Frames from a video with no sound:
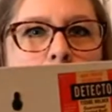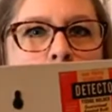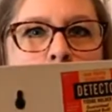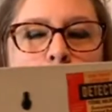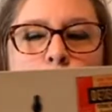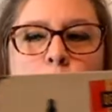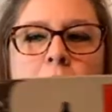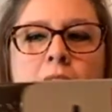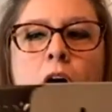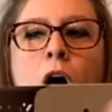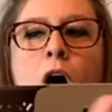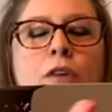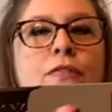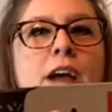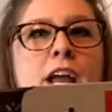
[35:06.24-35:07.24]
all the way
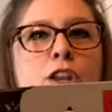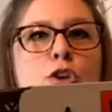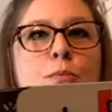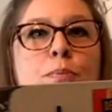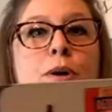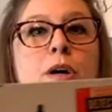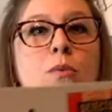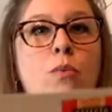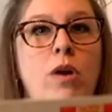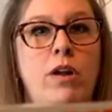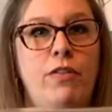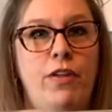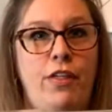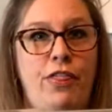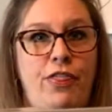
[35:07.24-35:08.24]
off and you put one of
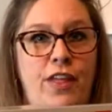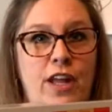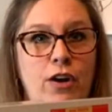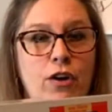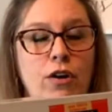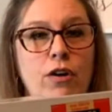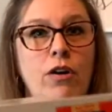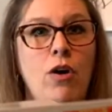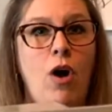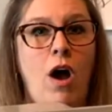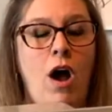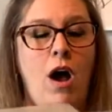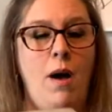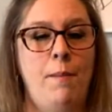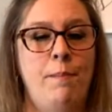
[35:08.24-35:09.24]
the thinner
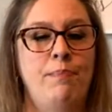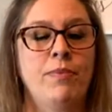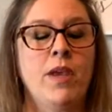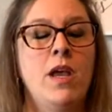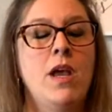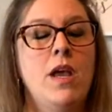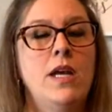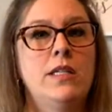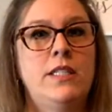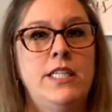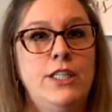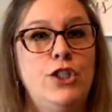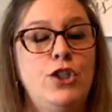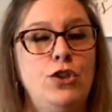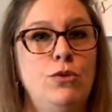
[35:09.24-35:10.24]
um,
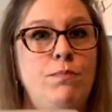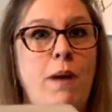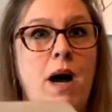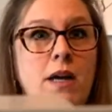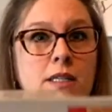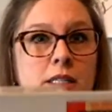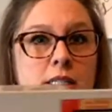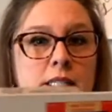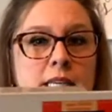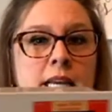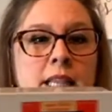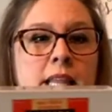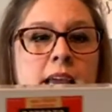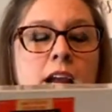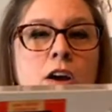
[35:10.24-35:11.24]
tissue boxes in
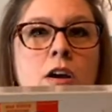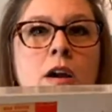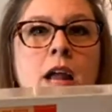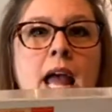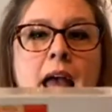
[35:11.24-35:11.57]
there